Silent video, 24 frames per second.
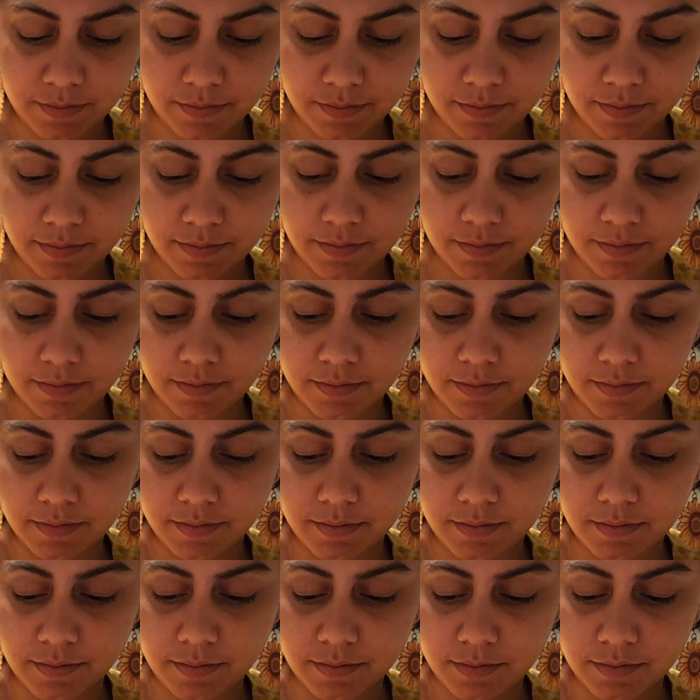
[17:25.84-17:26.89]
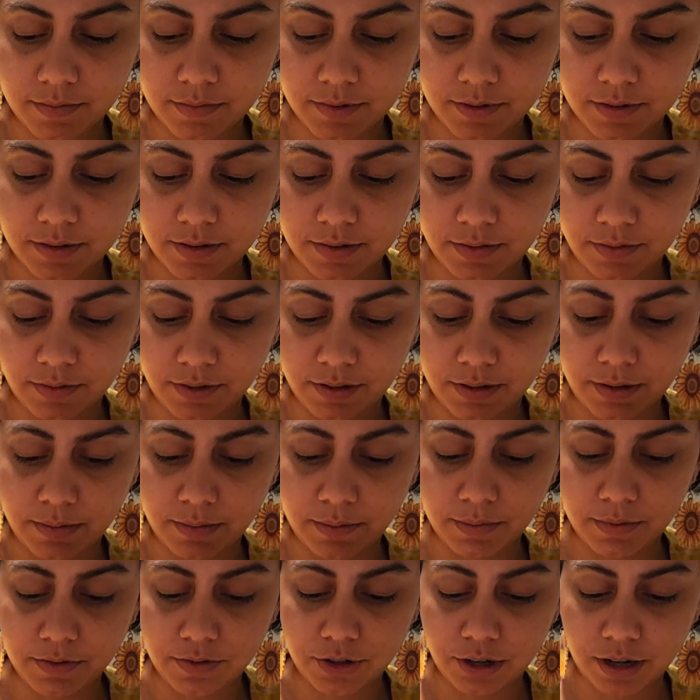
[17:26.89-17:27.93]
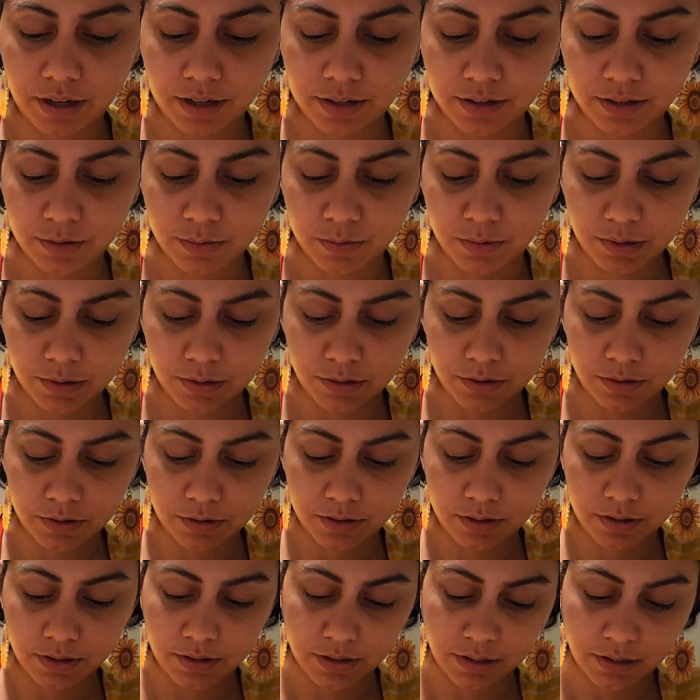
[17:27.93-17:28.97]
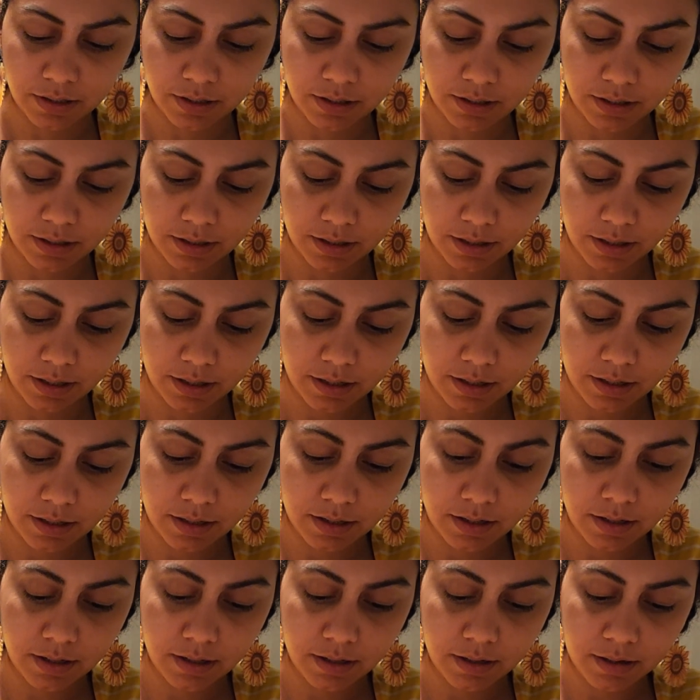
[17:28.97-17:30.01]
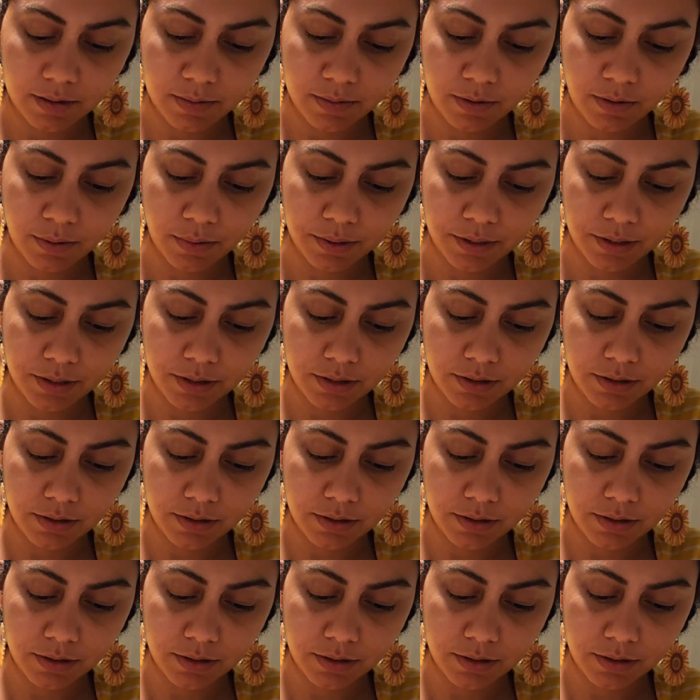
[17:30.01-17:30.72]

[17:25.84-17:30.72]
Mm-hmm. Let's see if we can dragons and wizards consistently. More wizard?